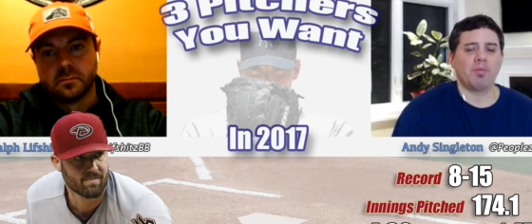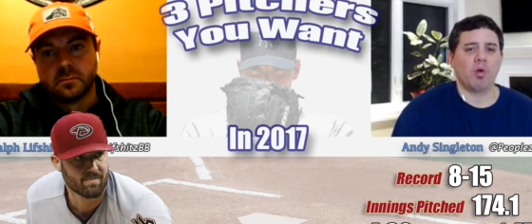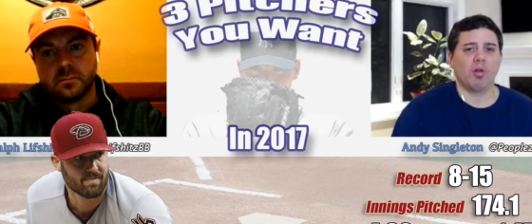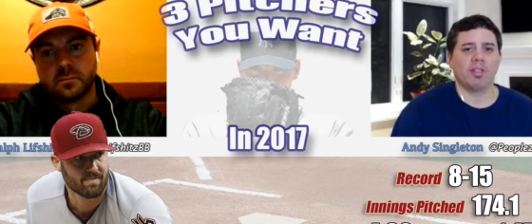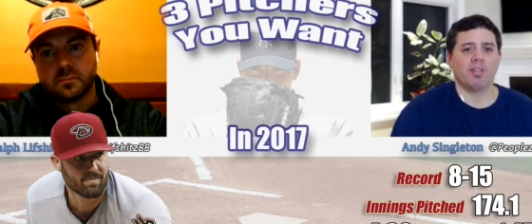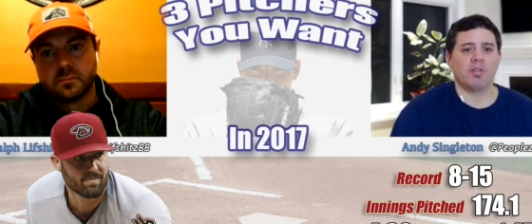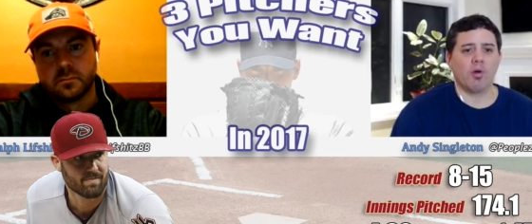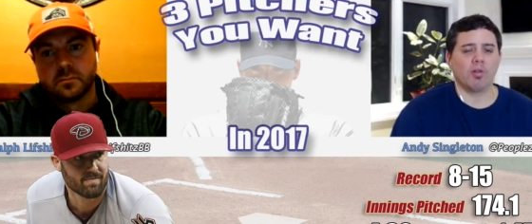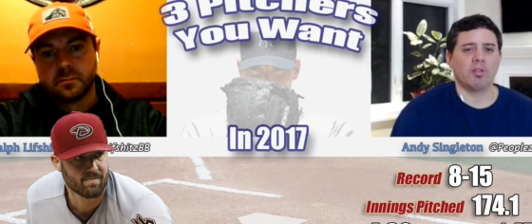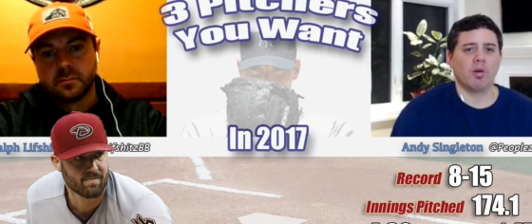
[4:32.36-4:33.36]
Speaker 1: totally
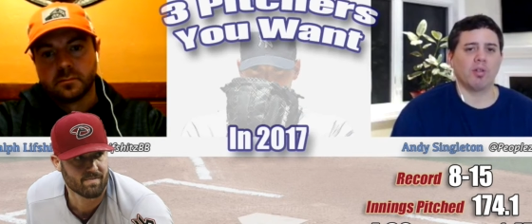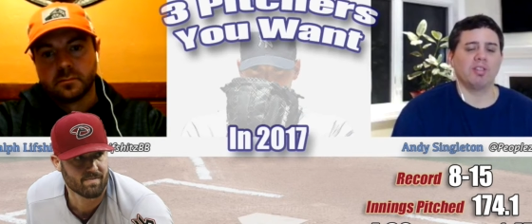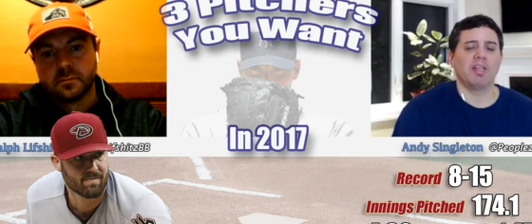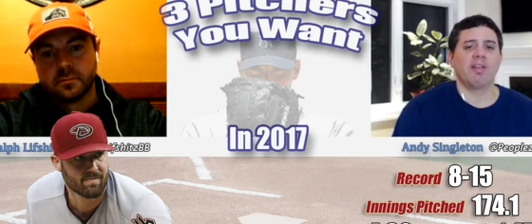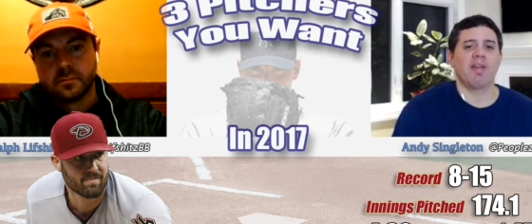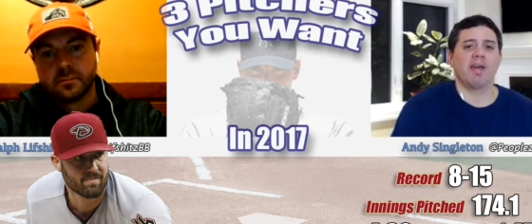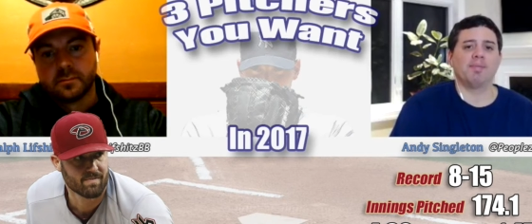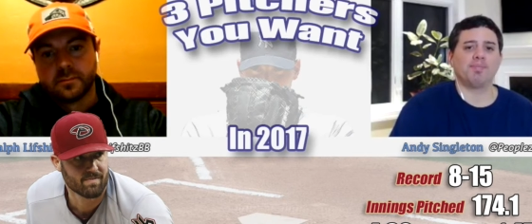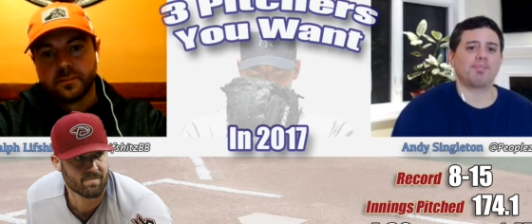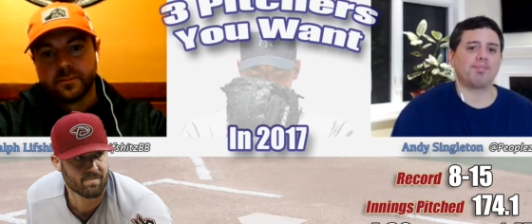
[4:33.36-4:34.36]
digging that.
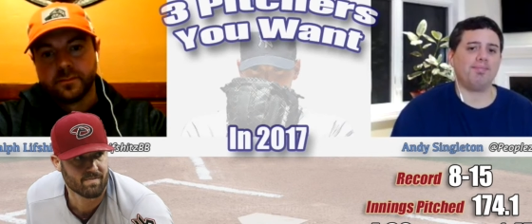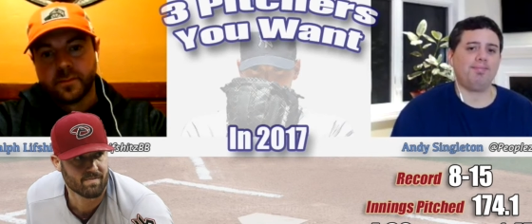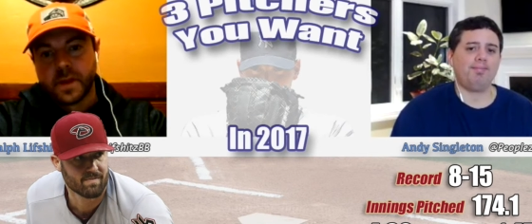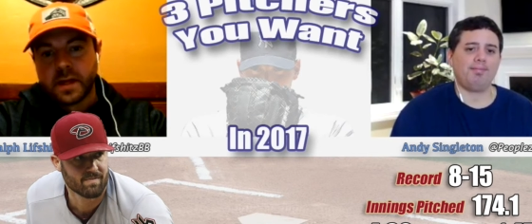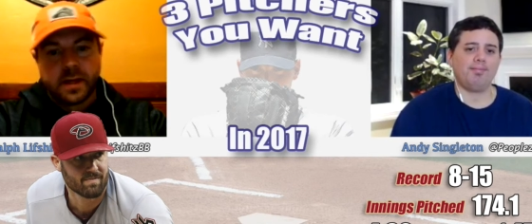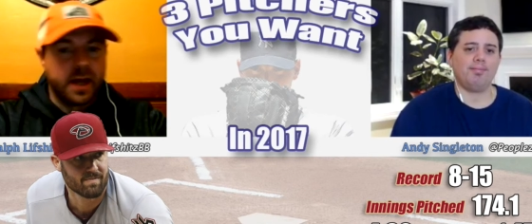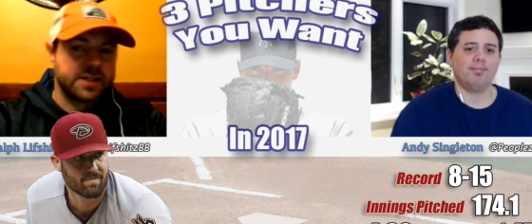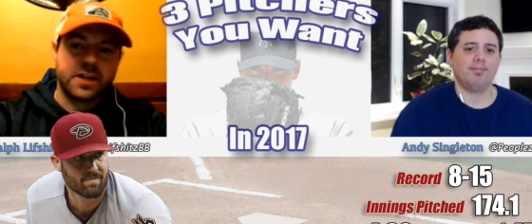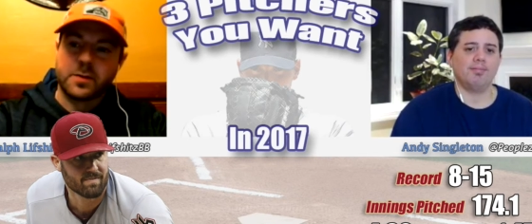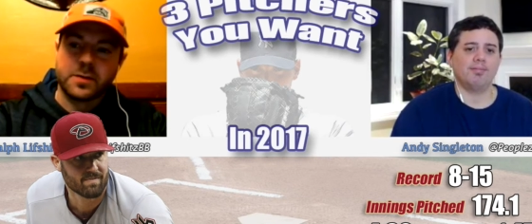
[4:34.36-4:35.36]

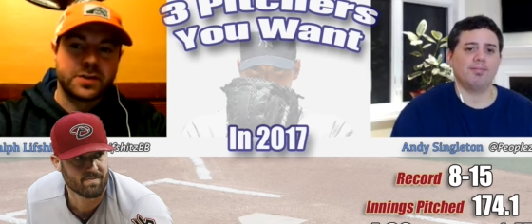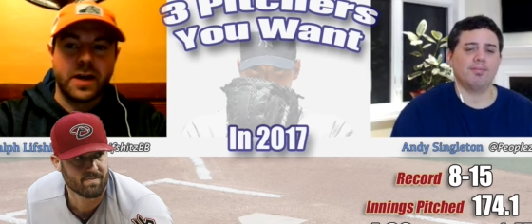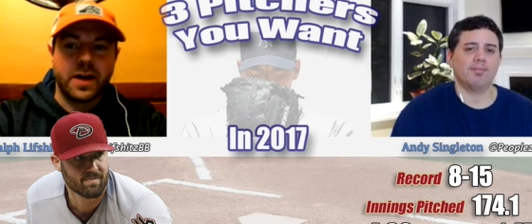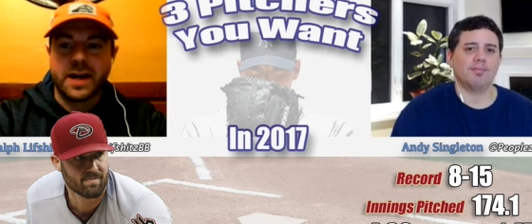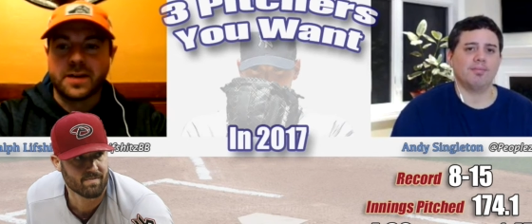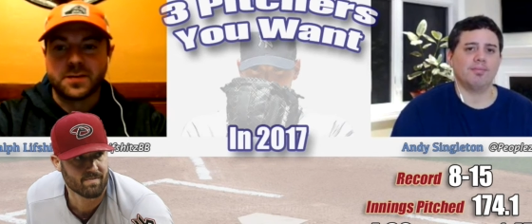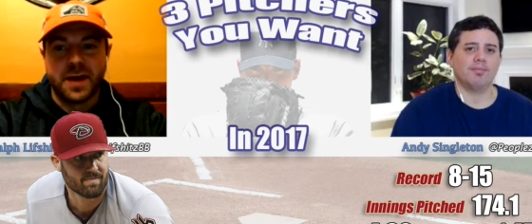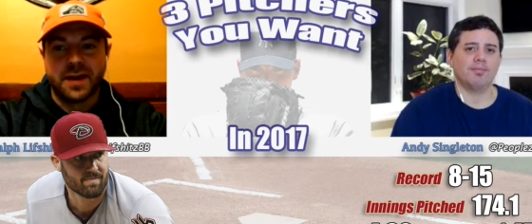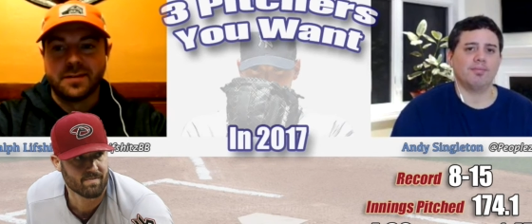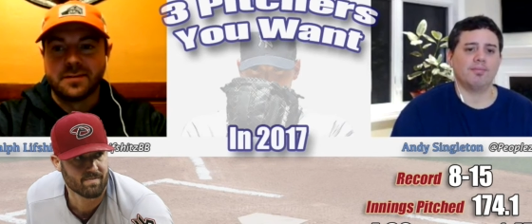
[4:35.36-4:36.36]
Speaker 2: Yeah, start with strikeouts,
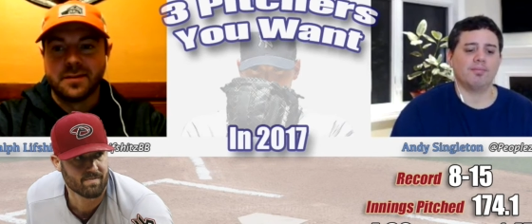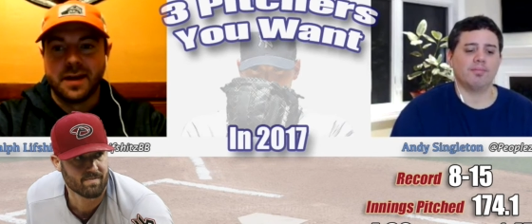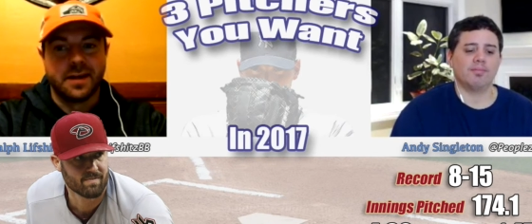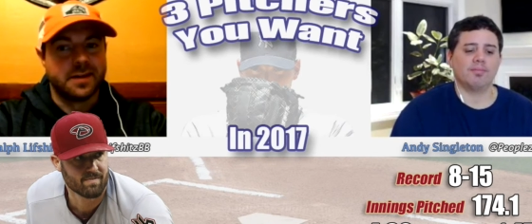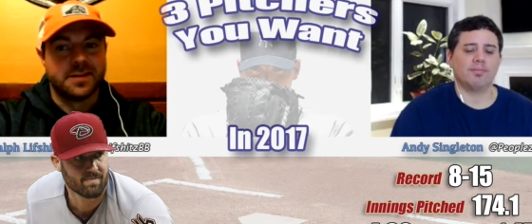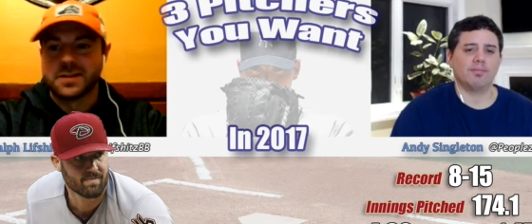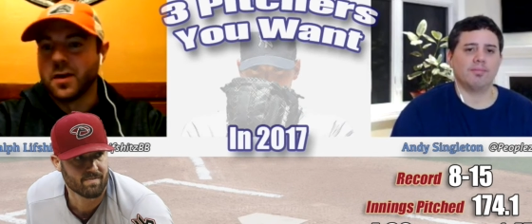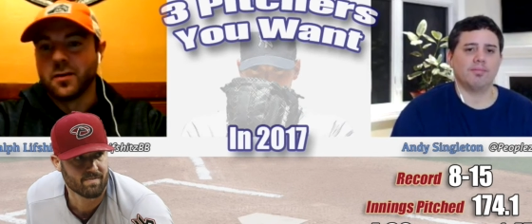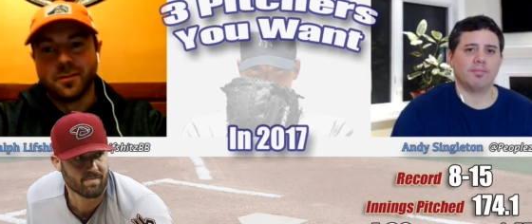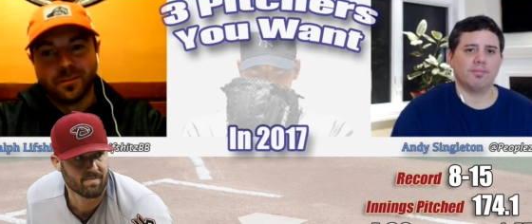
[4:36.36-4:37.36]
man, and just
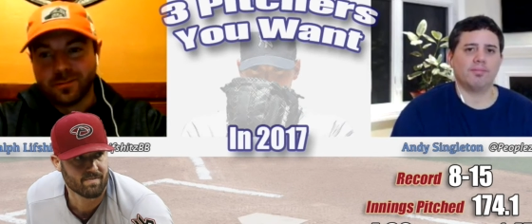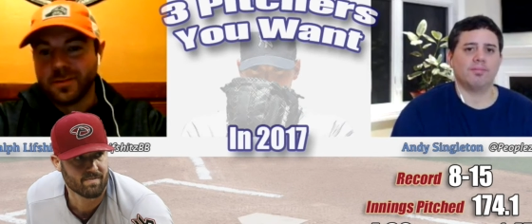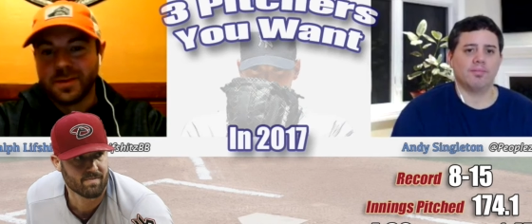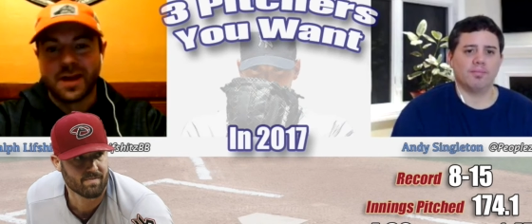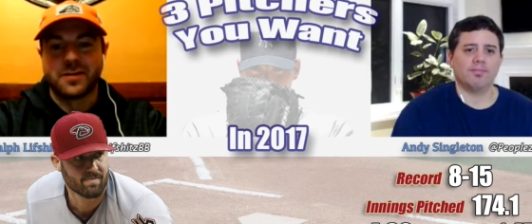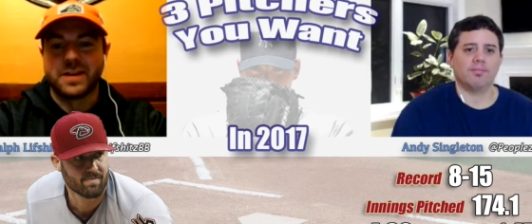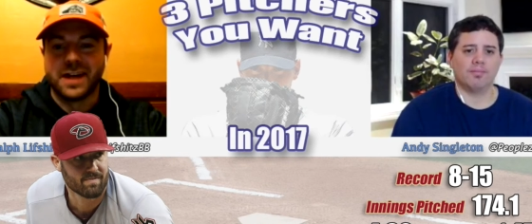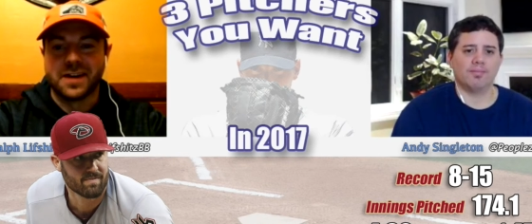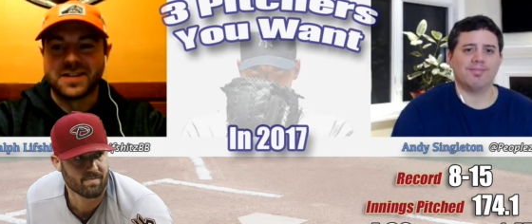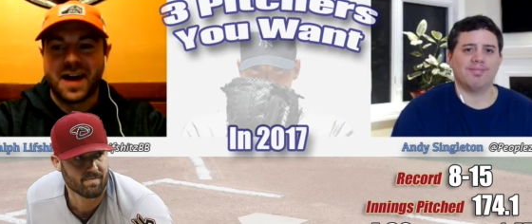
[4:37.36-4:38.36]
go with
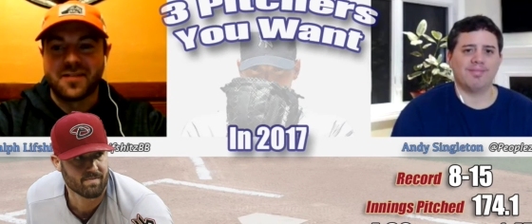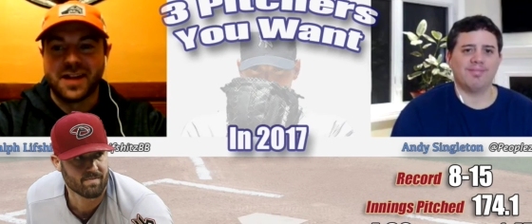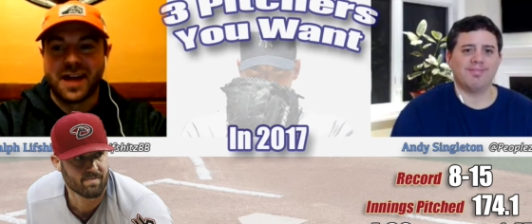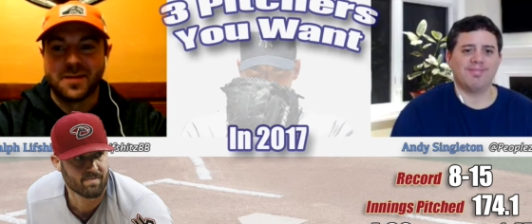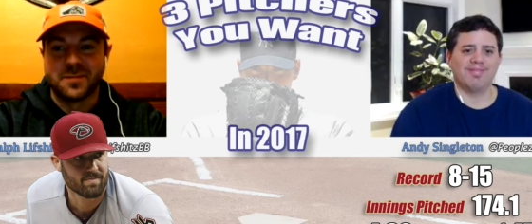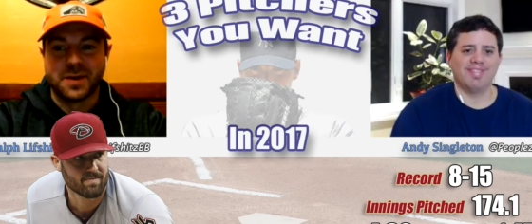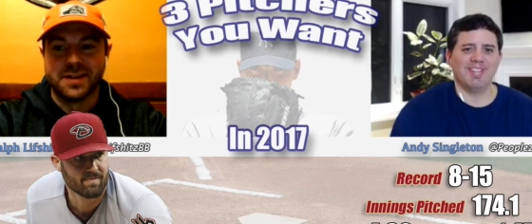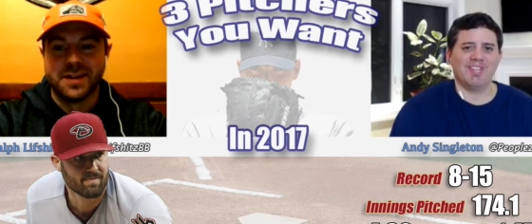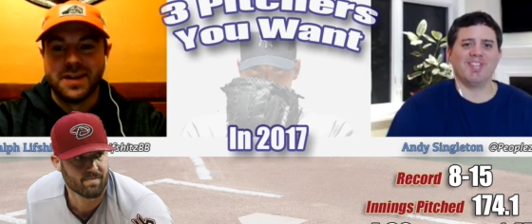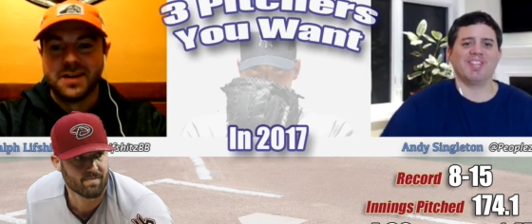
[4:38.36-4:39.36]
everything else after that.
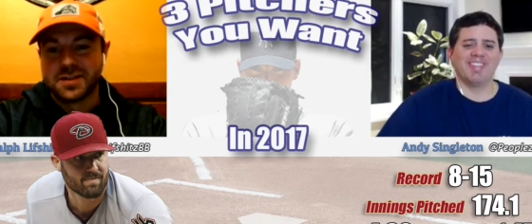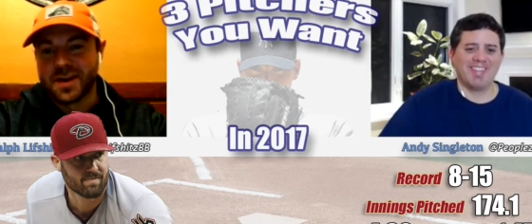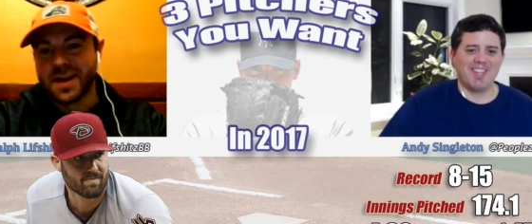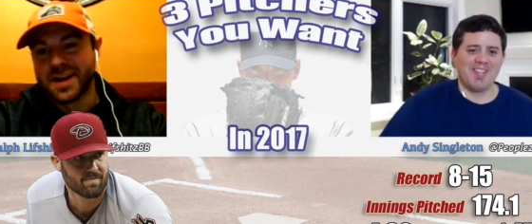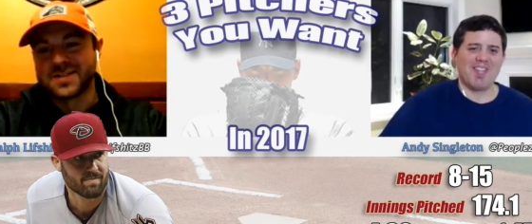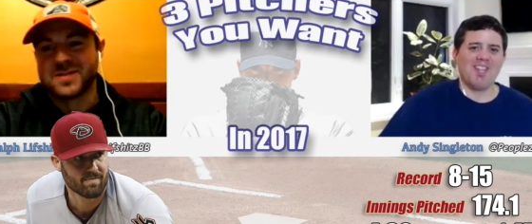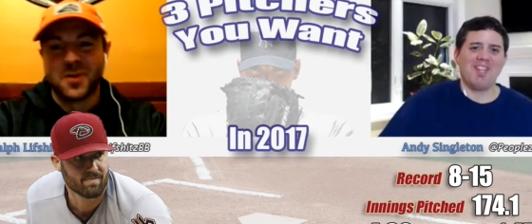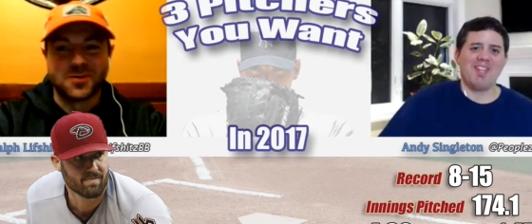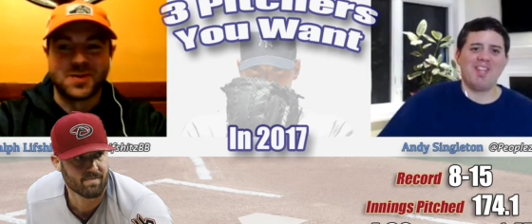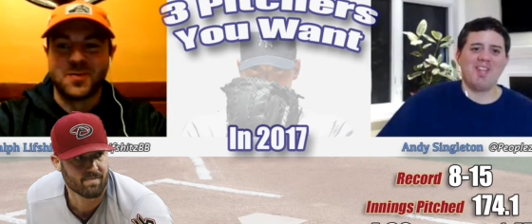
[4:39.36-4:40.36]
But strikeouts are
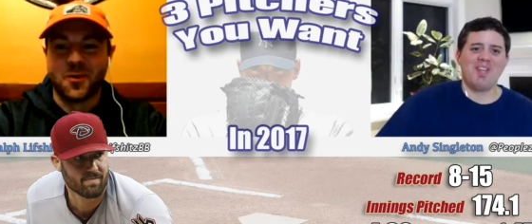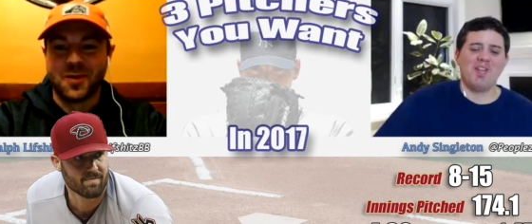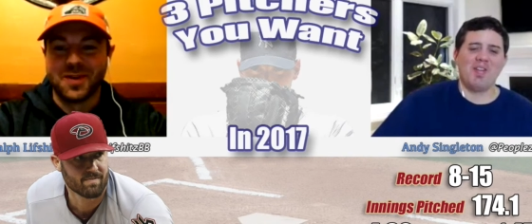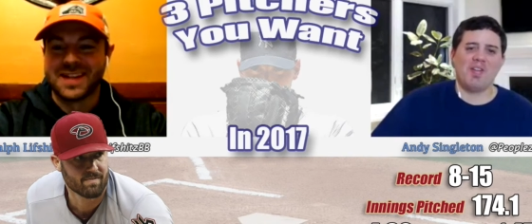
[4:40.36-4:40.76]
most important.